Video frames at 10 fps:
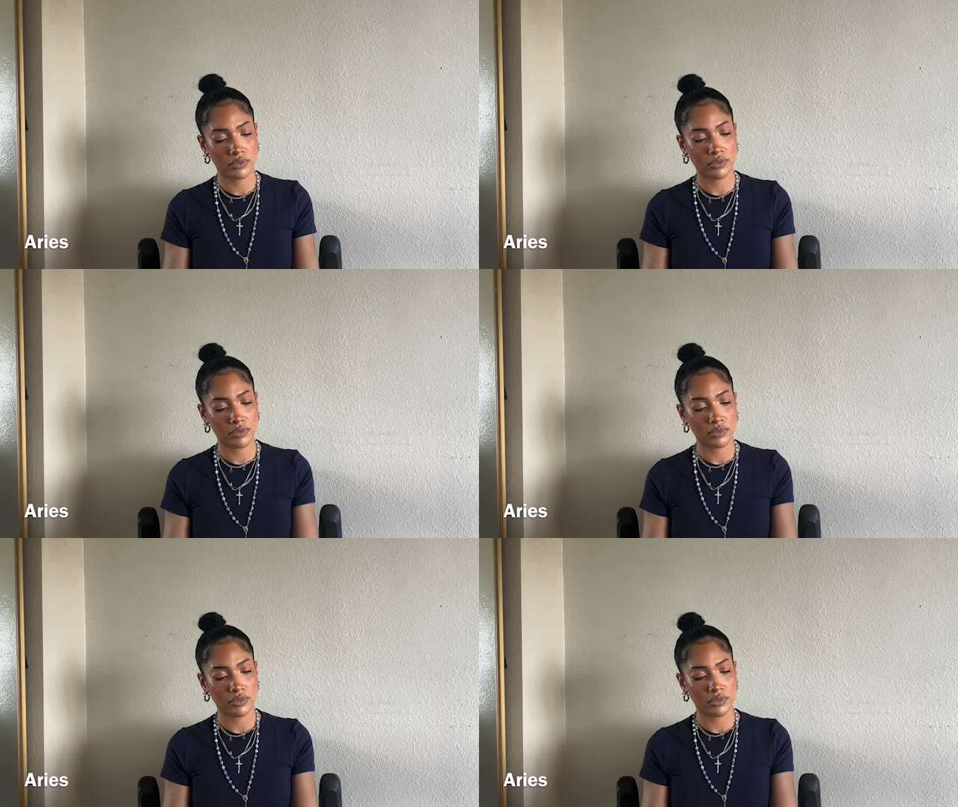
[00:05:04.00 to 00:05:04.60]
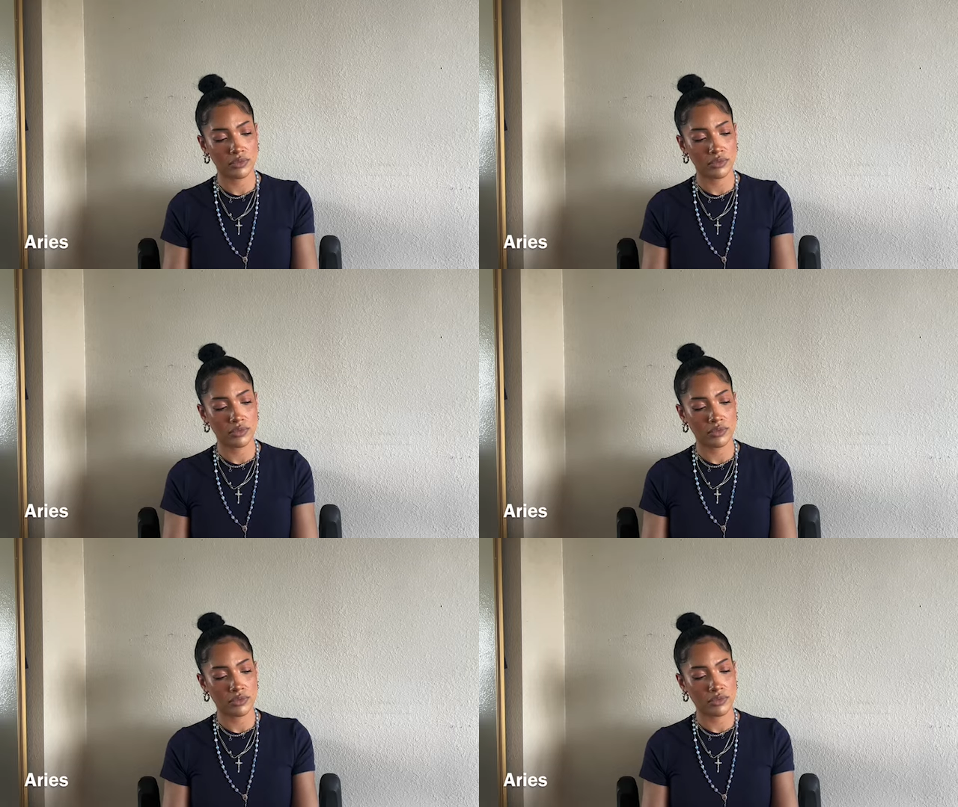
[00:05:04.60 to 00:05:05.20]

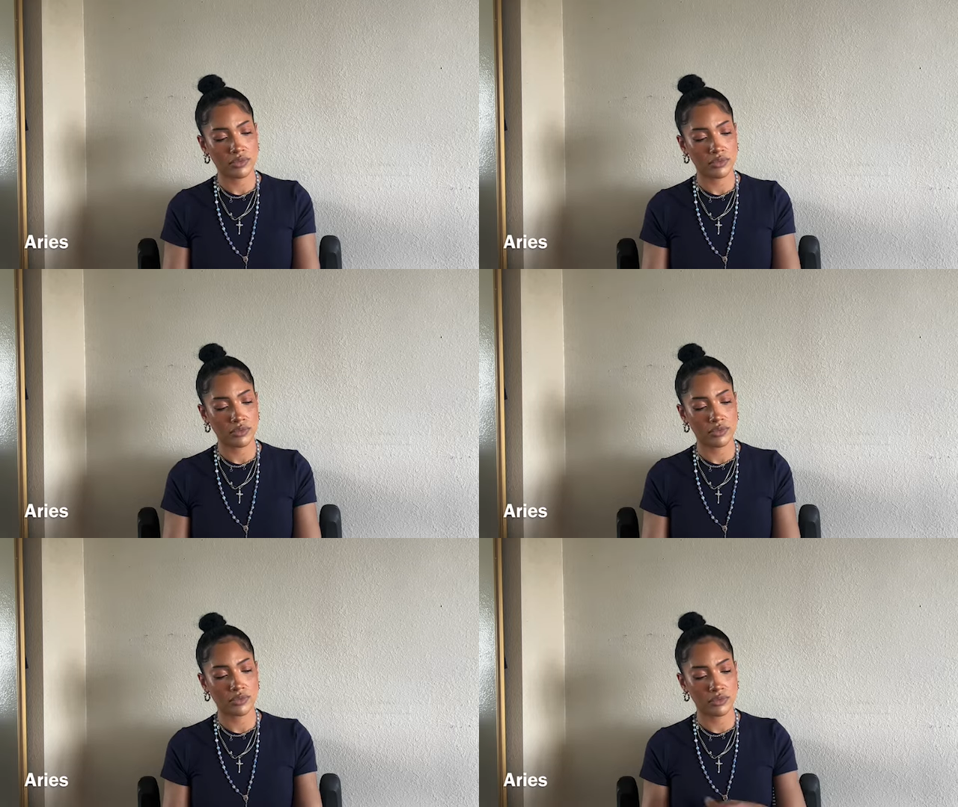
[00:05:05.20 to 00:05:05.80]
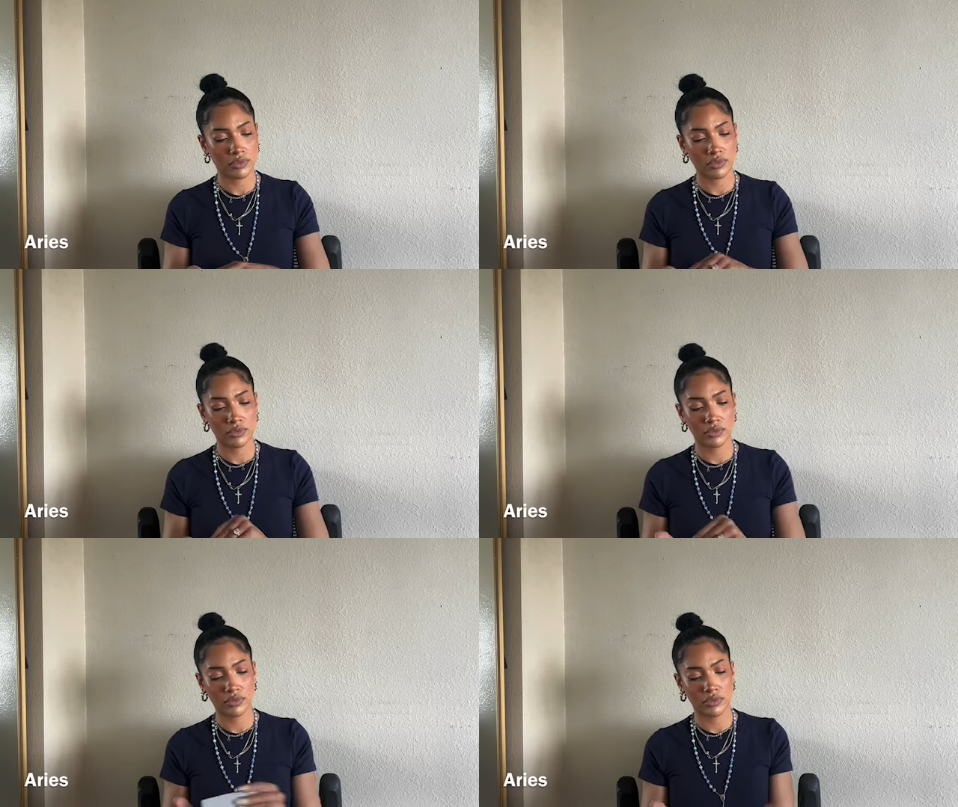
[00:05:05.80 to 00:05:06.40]

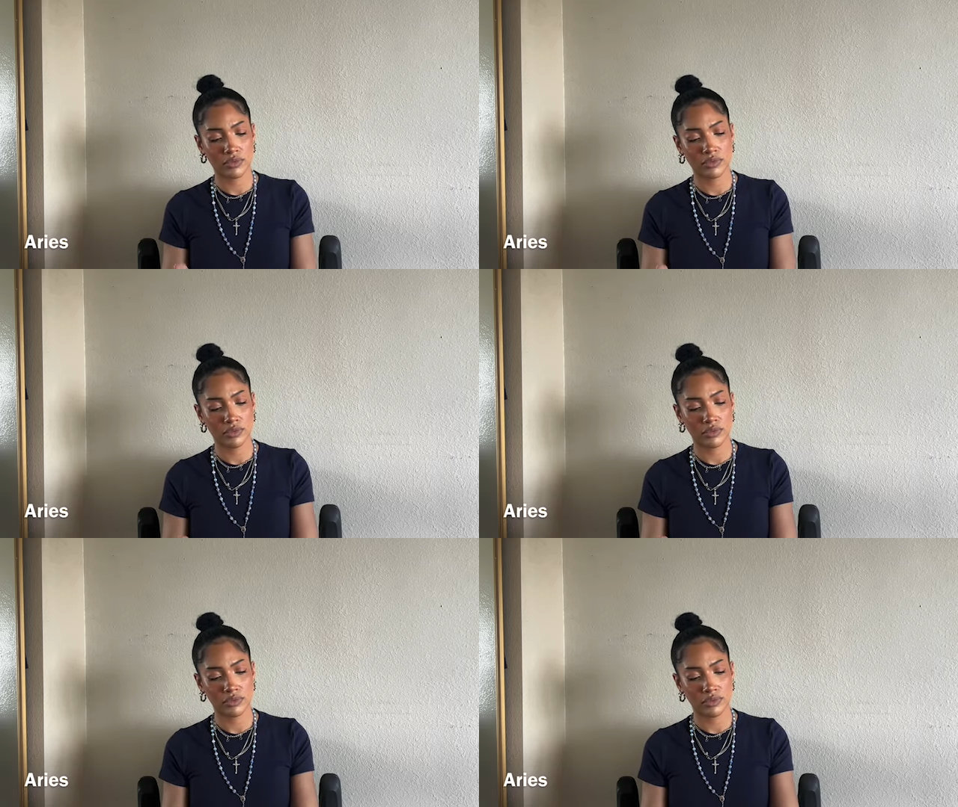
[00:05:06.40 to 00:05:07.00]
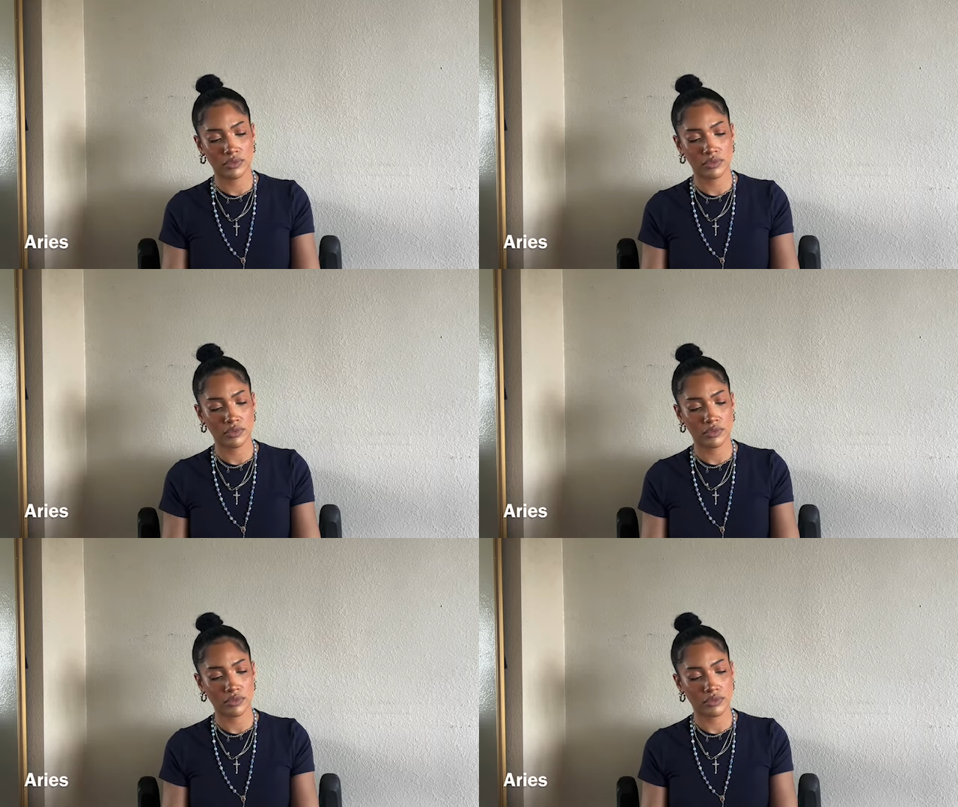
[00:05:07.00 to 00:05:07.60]

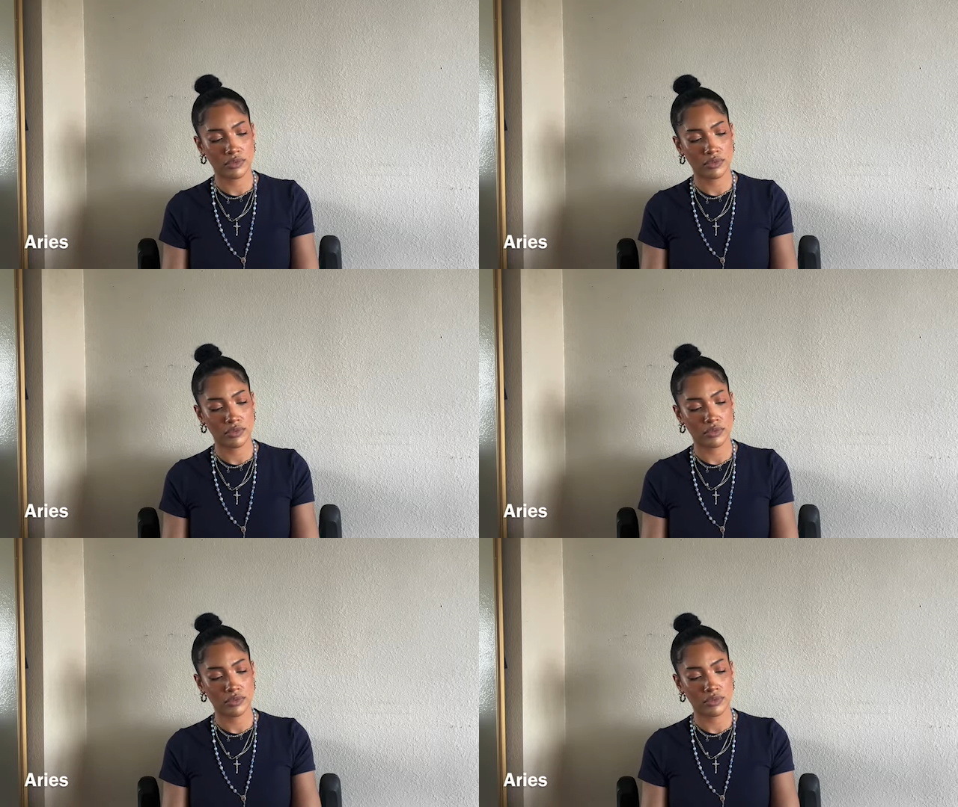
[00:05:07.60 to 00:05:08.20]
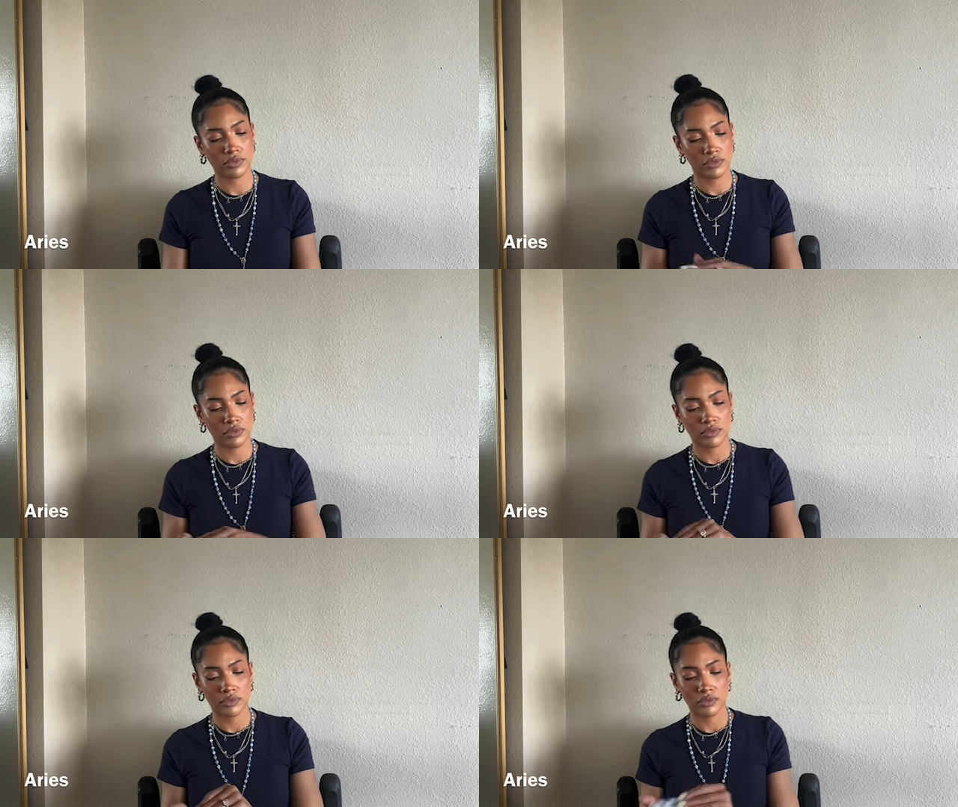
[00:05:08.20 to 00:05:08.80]

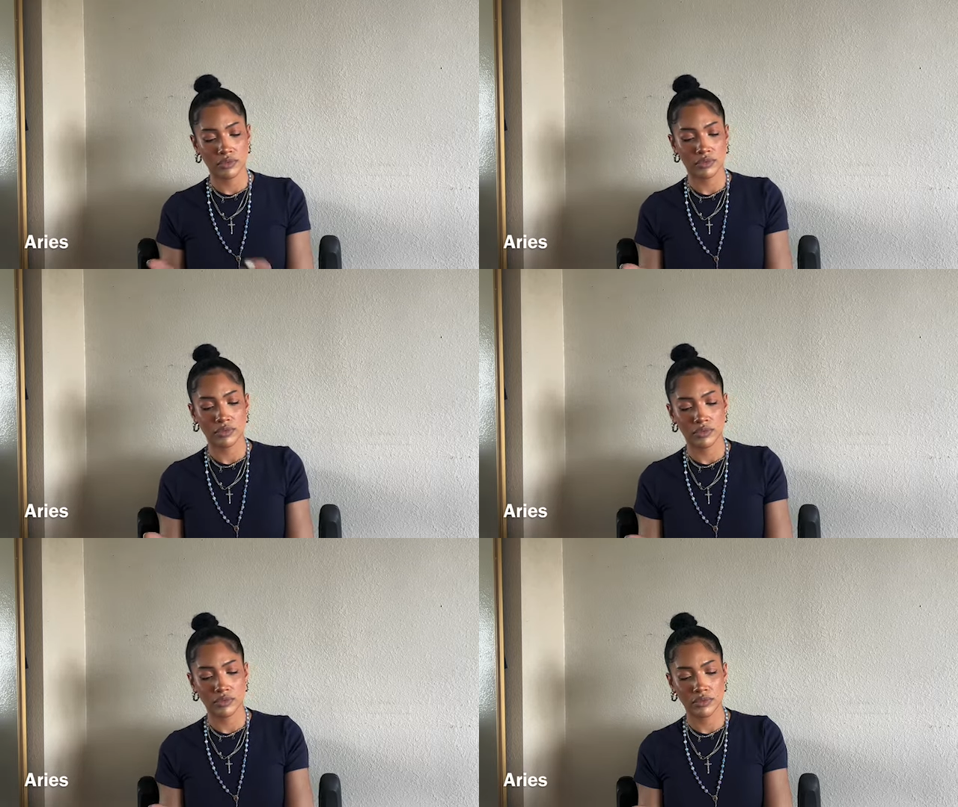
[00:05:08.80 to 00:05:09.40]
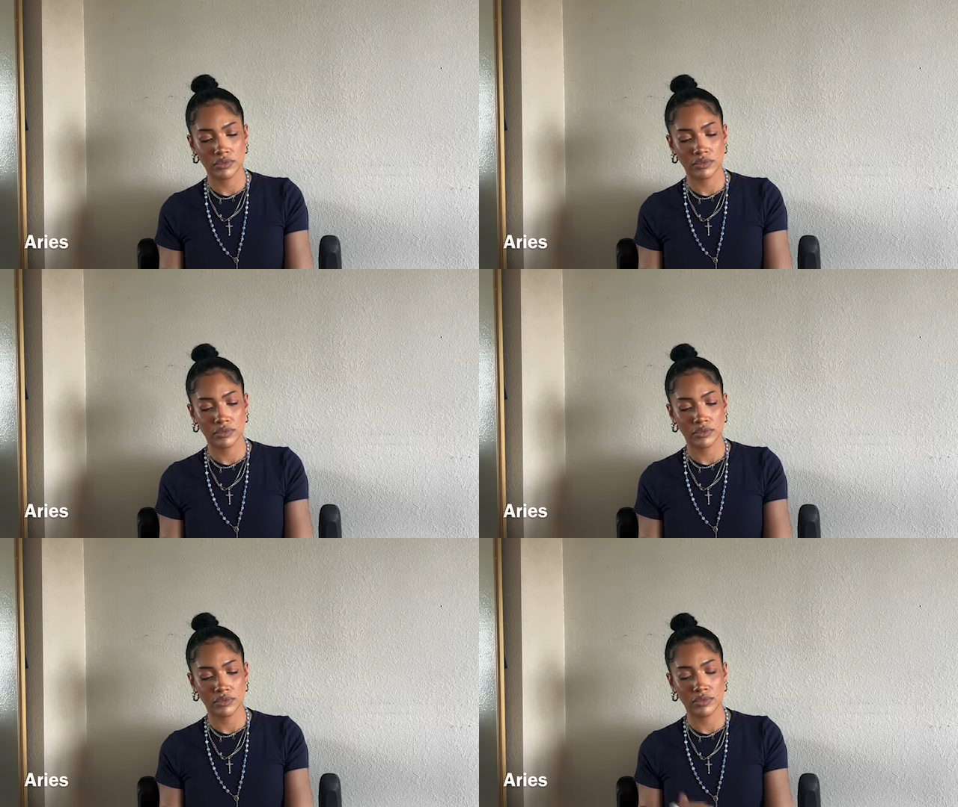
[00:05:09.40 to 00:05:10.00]

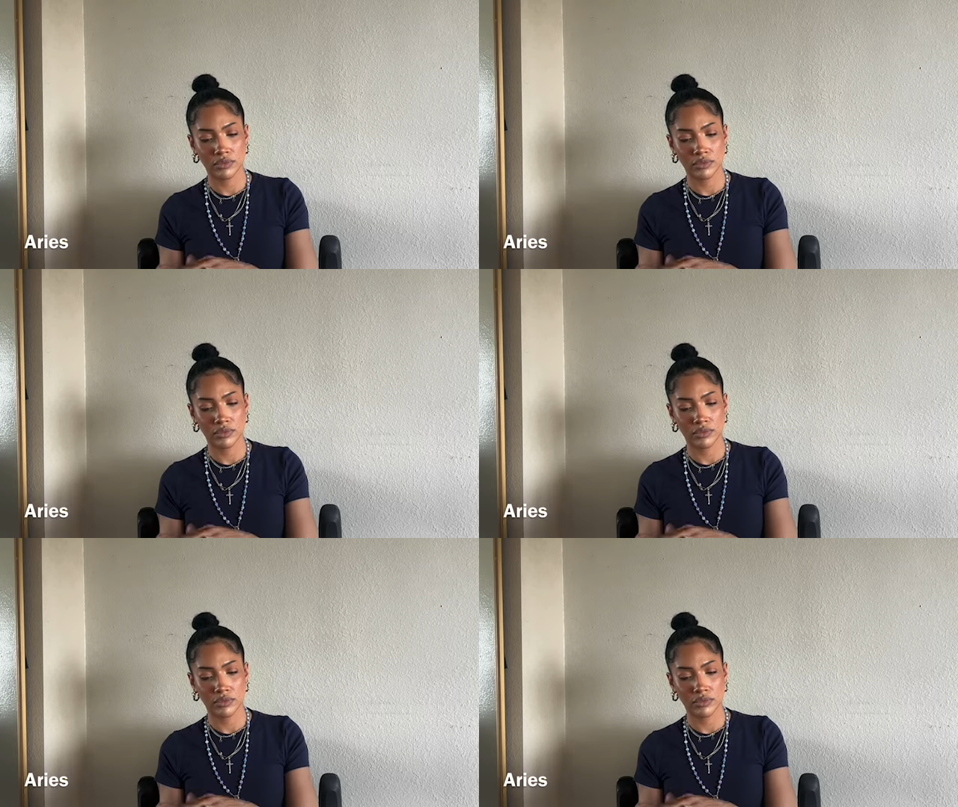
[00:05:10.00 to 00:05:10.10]
Nobody speaks.